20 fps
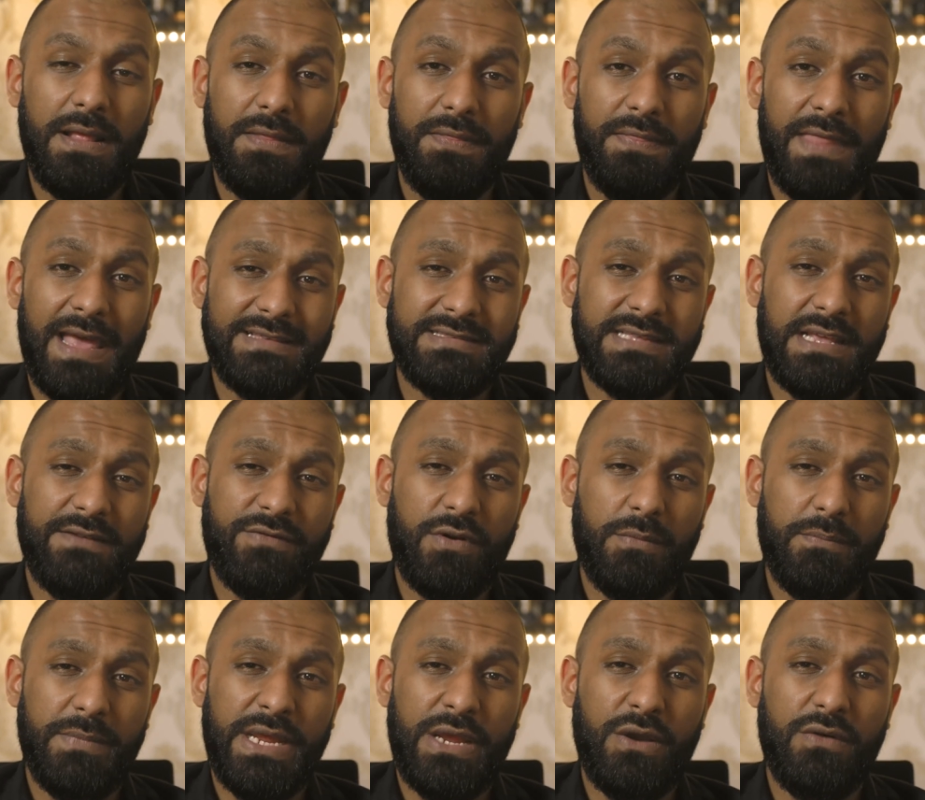That's it from
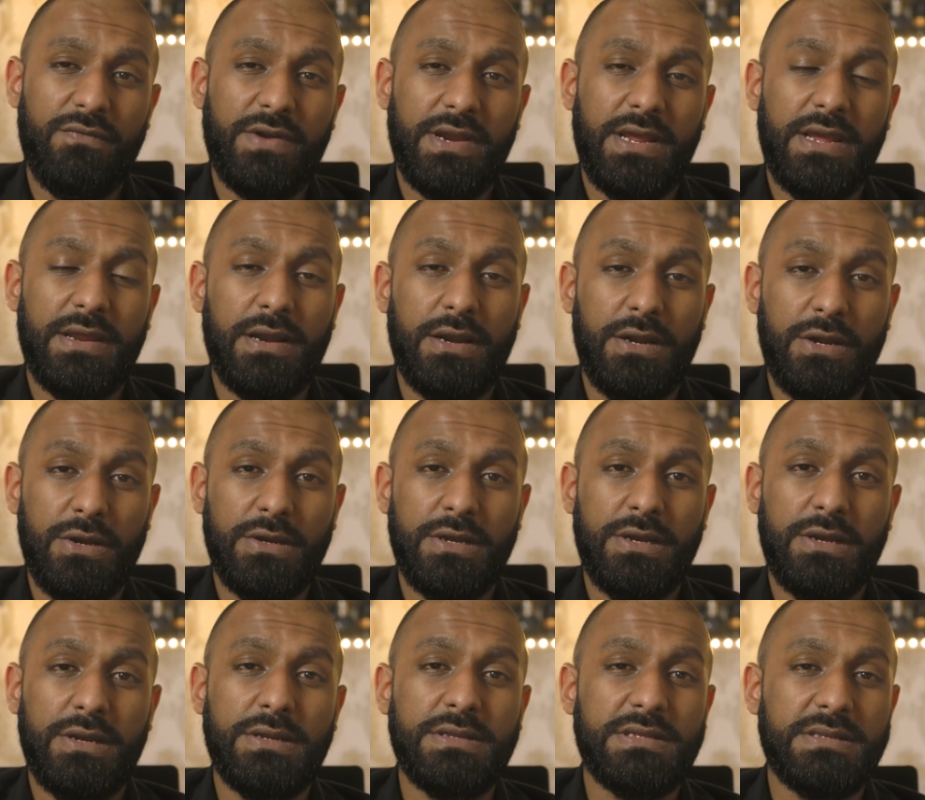me over here. I Look
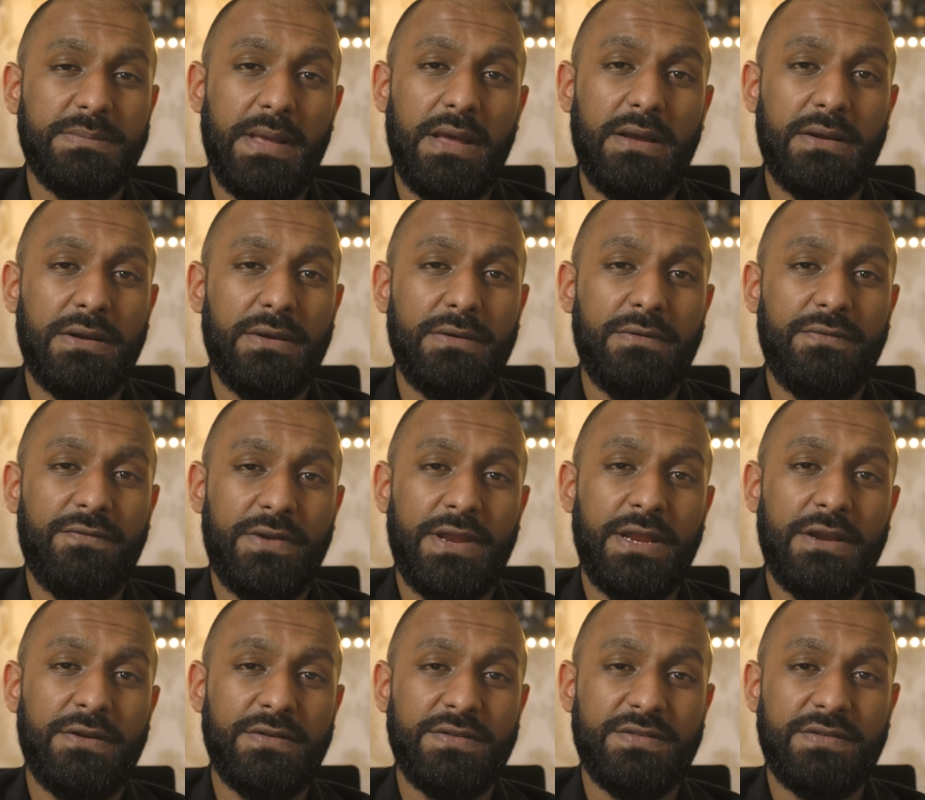Good, Smell Good
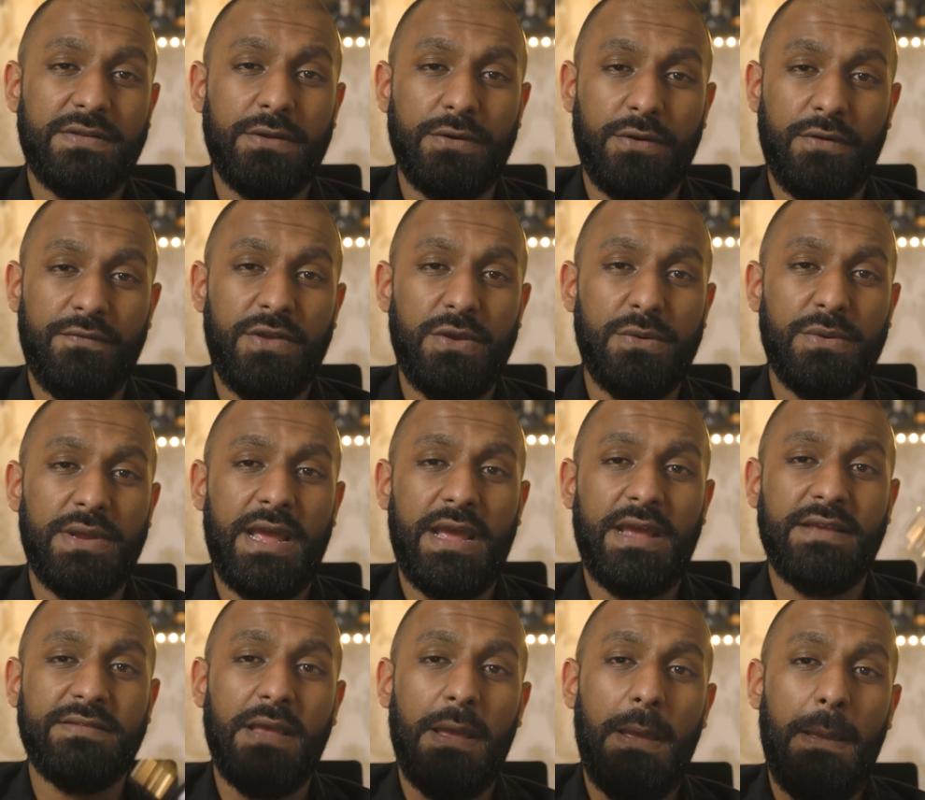fragrance review,
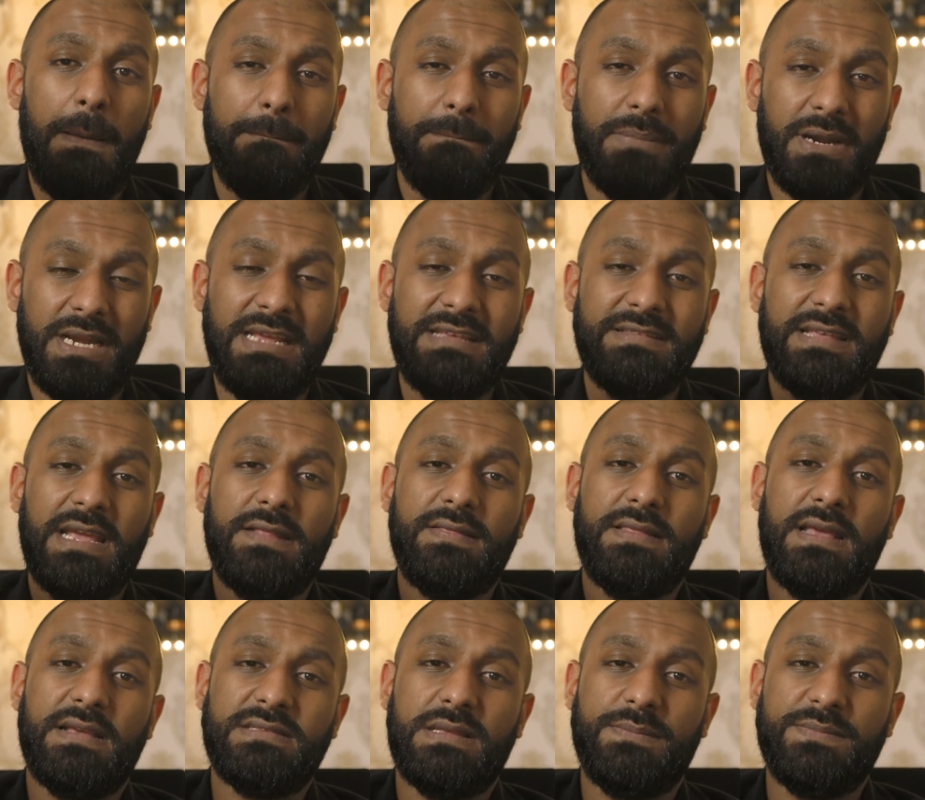guys. Please hit
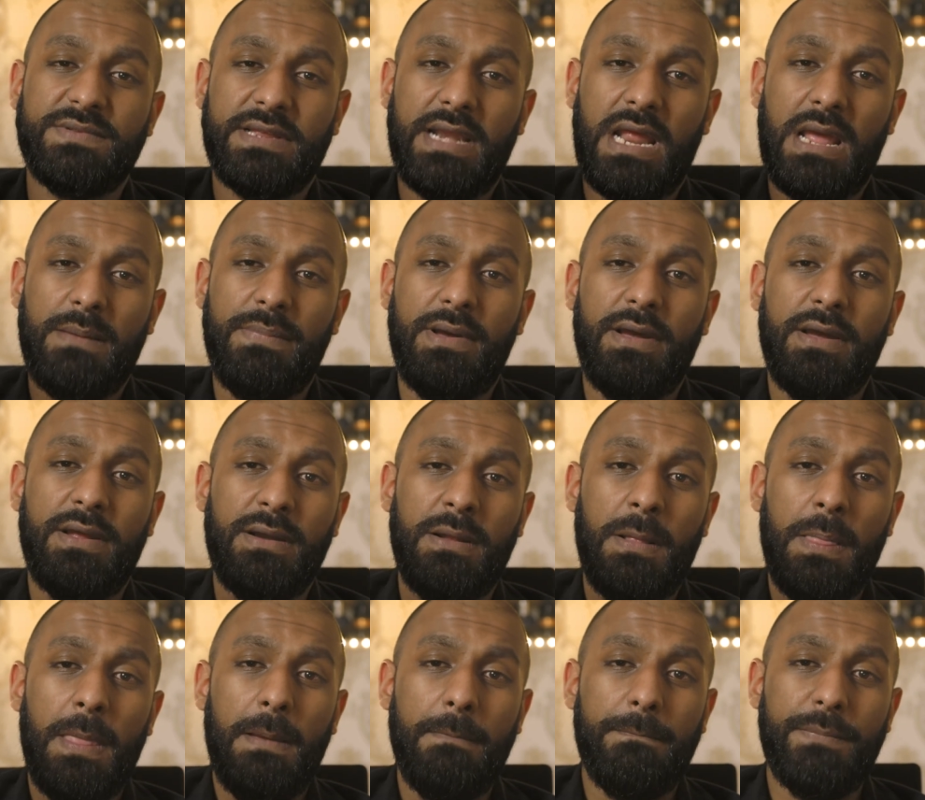that subscribe button,
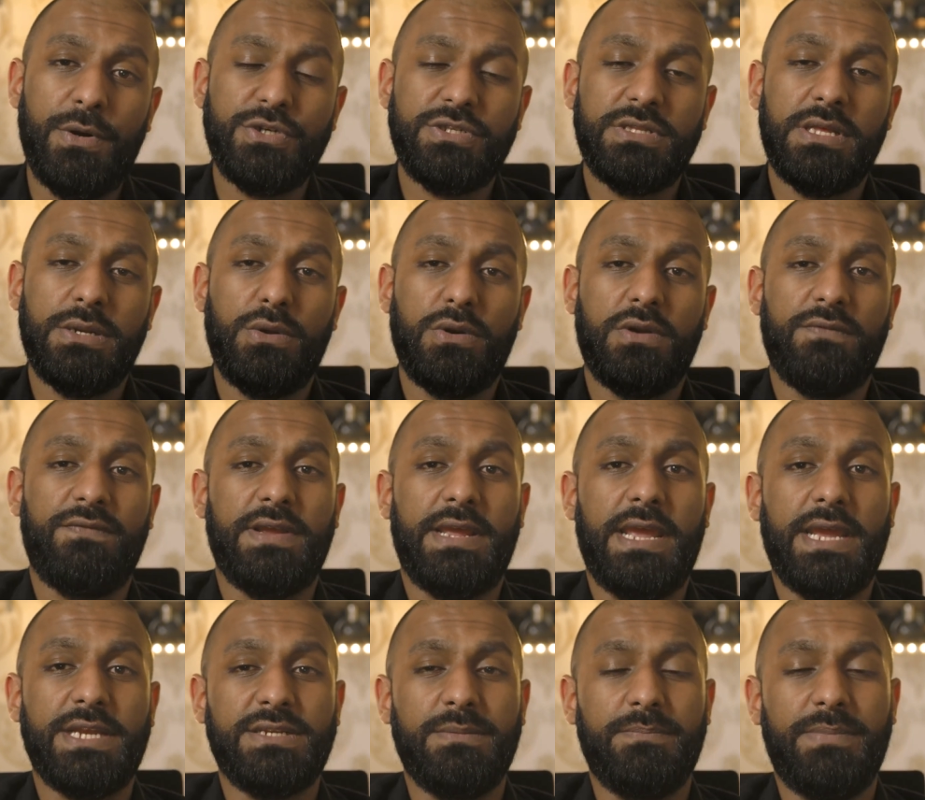push the
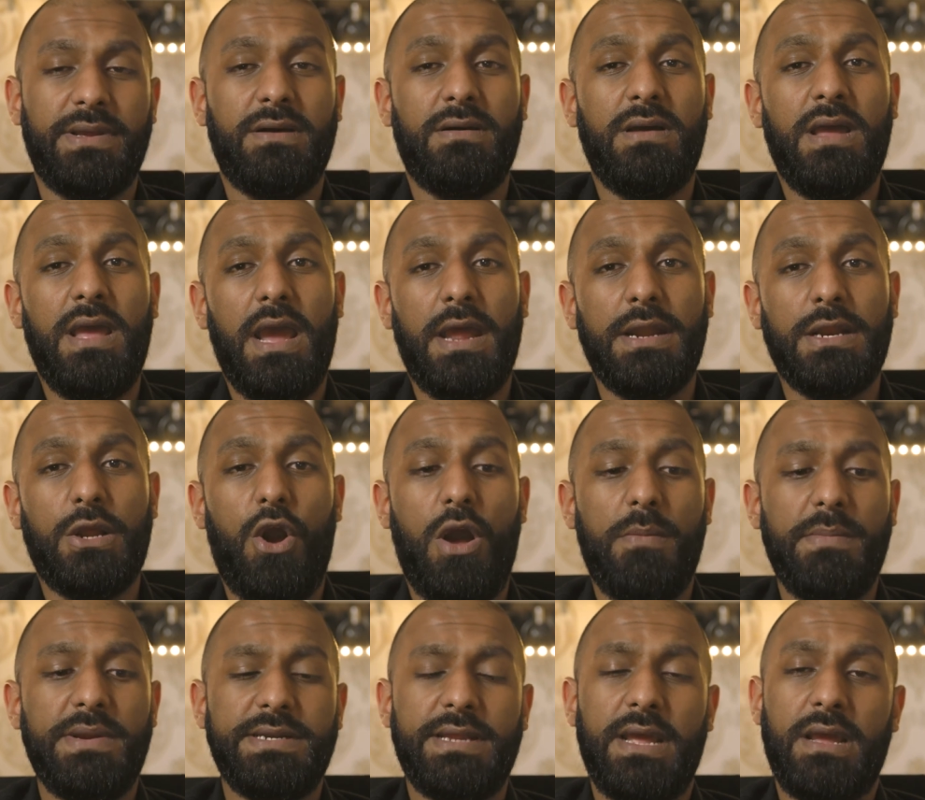notification bell, and
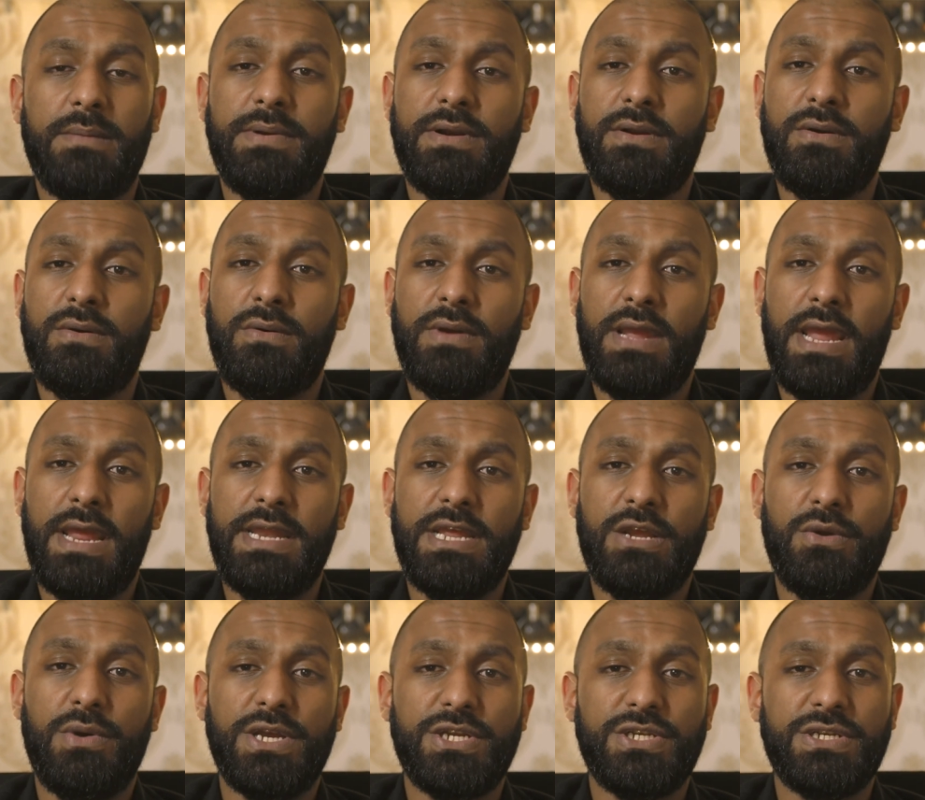comment down below any
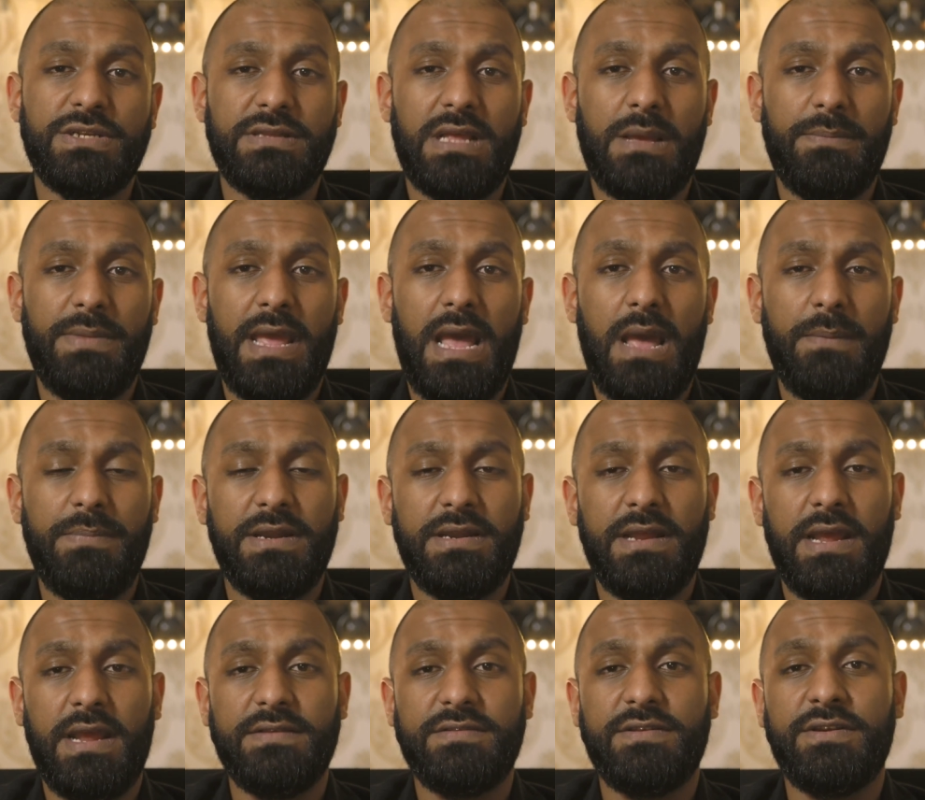questions. I'd be happy to
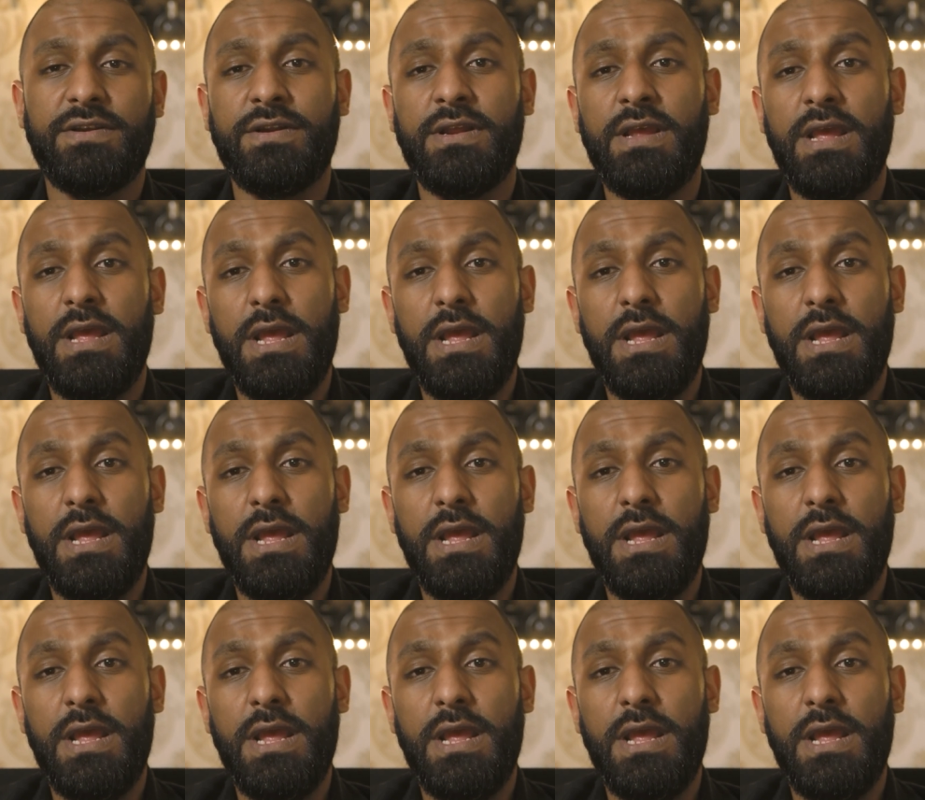answer.